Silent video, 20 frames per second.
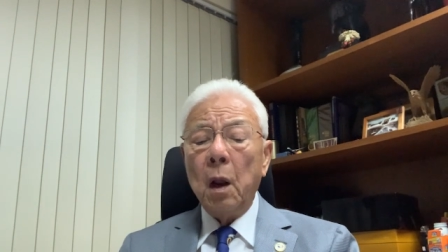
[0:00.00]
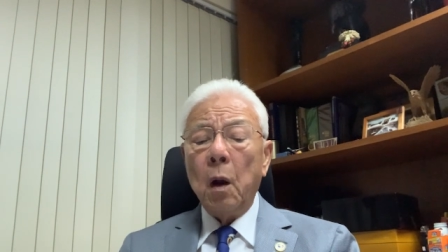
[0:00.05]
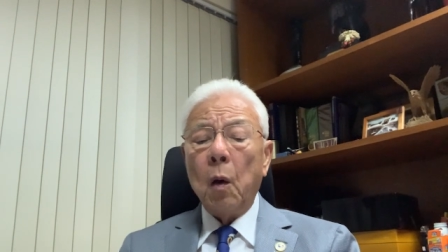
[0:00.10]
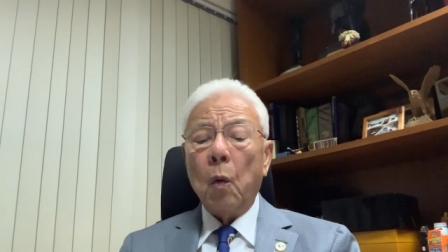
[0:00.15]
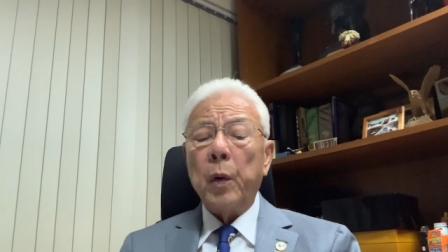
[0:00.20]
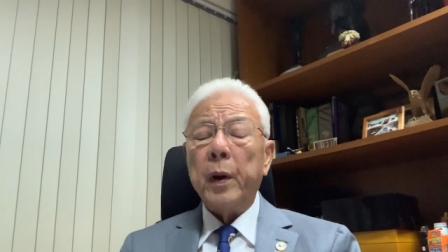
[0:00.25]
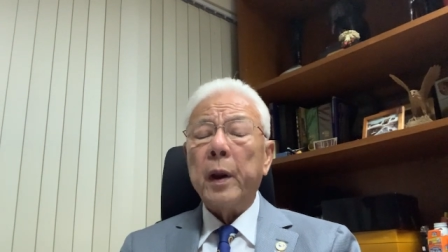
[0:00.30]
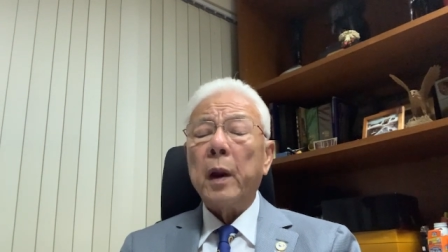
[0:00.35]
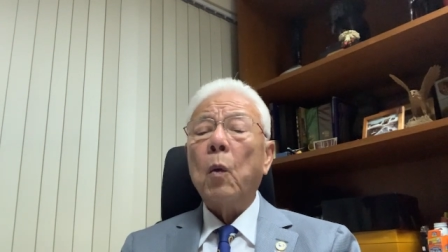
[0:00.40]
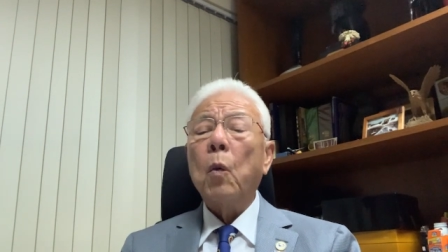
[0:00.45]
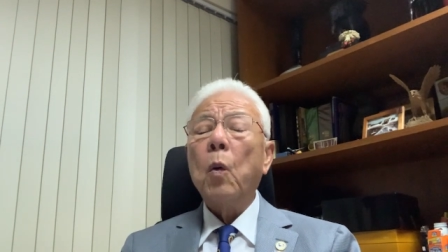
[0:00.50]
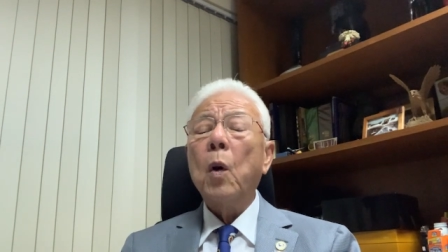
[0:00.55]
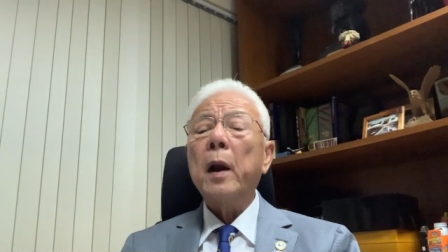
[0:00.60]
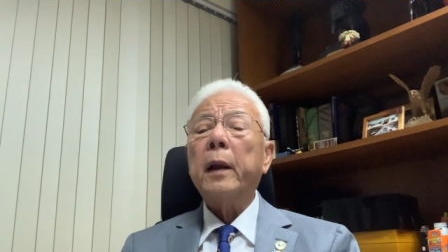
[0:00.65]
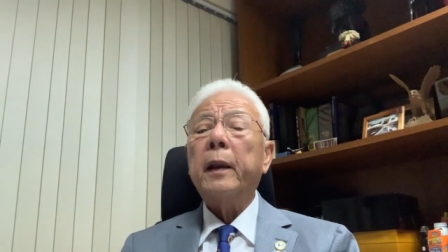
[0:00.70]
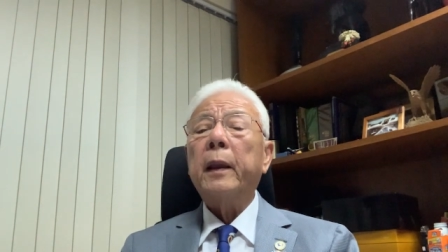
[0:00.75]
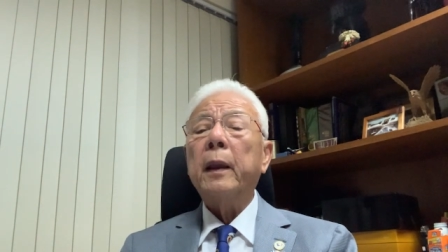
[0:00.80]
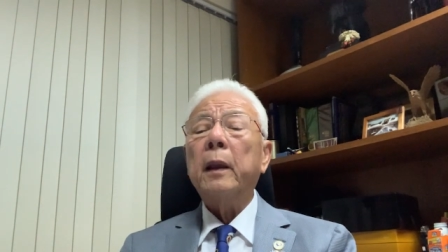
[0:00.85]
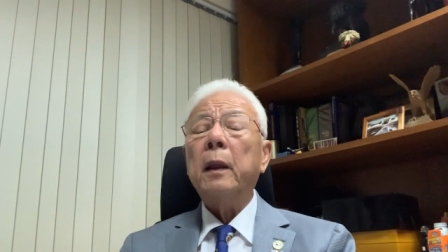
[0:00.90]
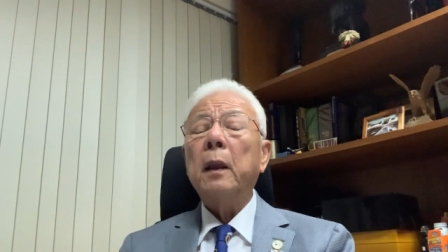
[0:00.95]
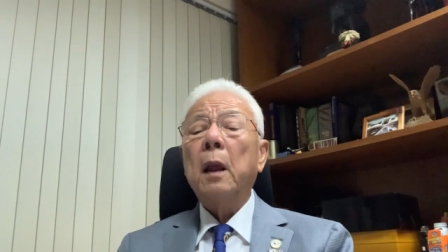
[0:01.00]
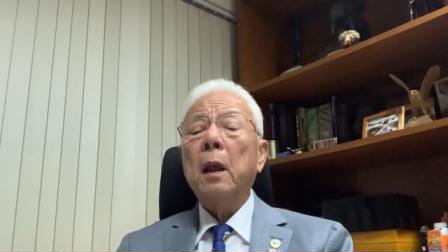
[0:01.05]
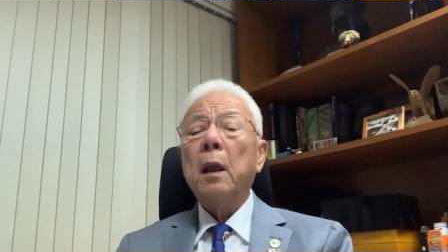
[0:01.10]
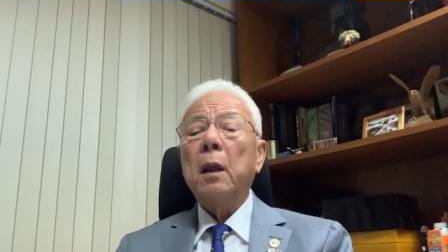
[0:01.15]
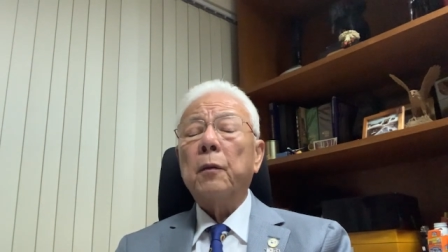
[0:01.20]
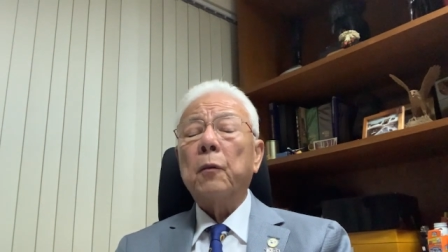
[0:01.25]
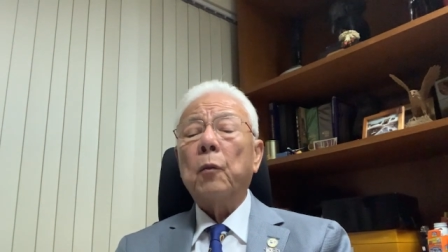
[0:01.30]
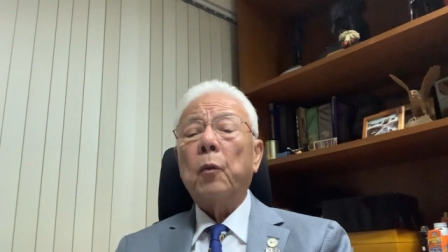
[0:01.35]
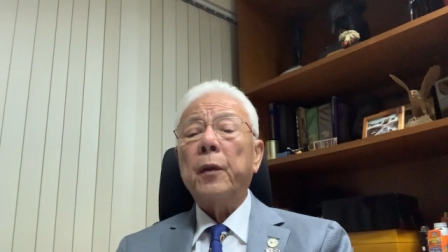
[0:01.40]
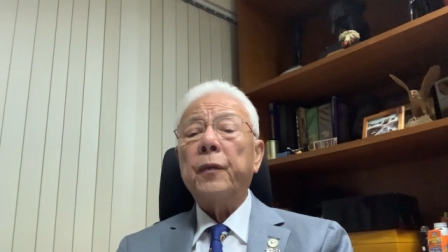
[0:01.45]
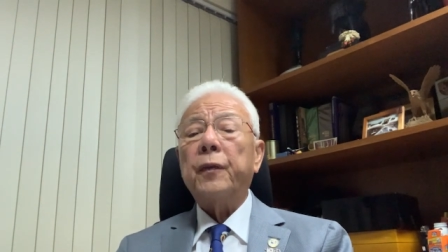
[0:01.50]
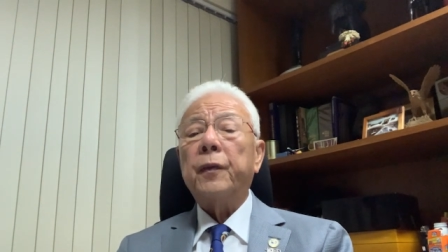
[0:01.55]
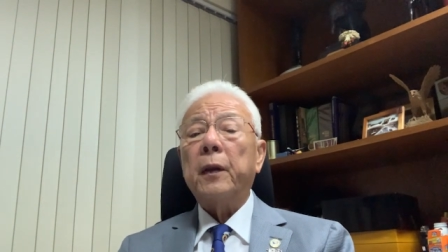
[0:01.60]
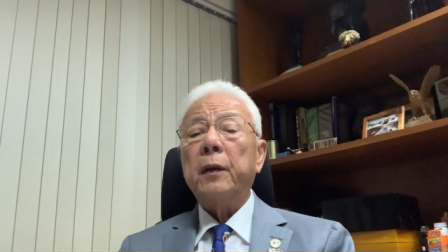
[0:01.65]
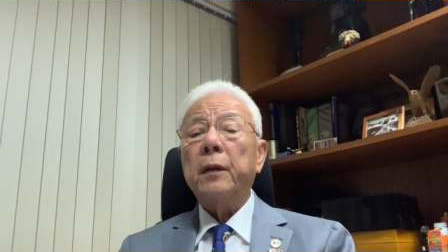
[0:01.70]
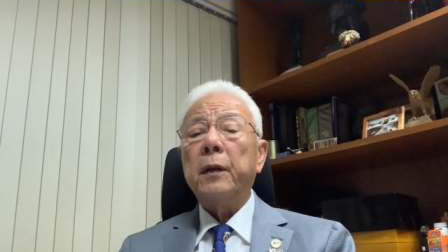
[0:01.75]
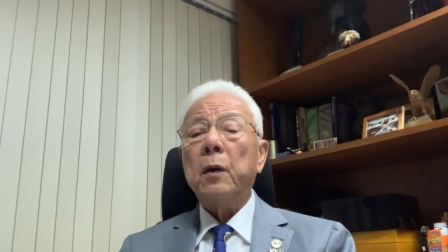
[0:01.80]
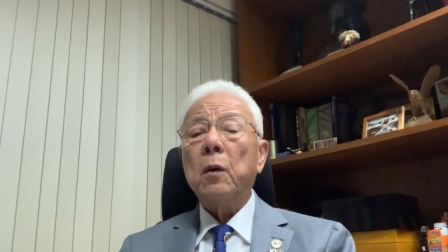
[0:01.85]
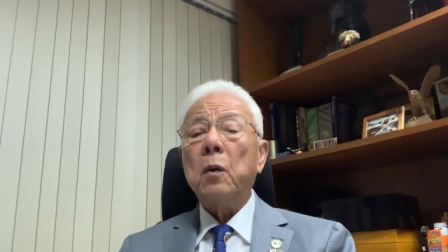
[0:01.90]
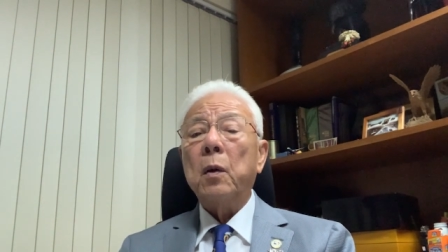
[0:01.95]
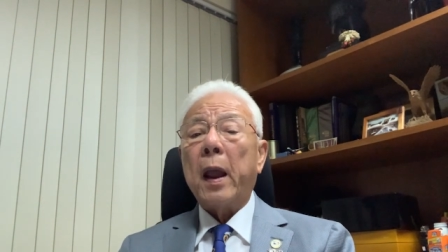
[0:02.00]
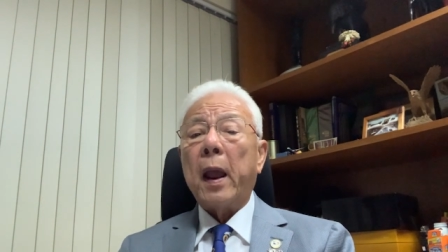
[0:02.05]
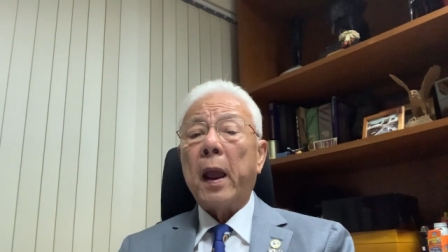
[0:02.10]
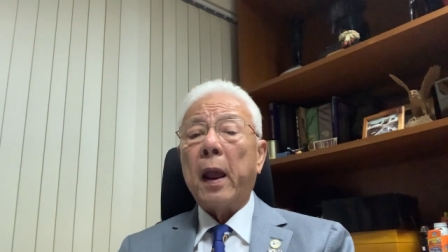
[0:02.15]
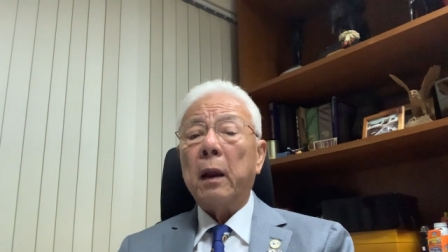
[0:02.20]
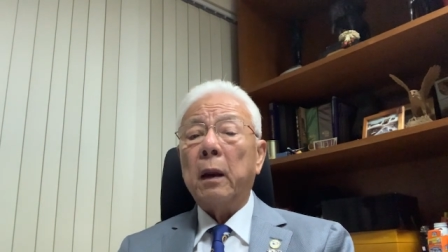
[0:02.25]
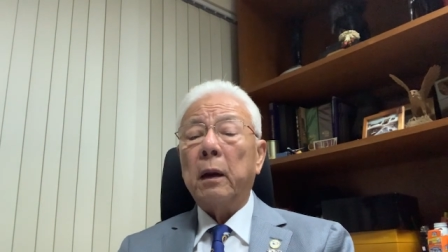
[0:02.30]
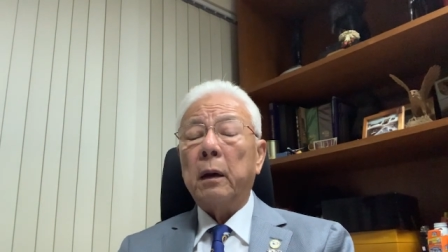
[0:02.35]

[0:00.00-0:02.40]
we are working with the new uh,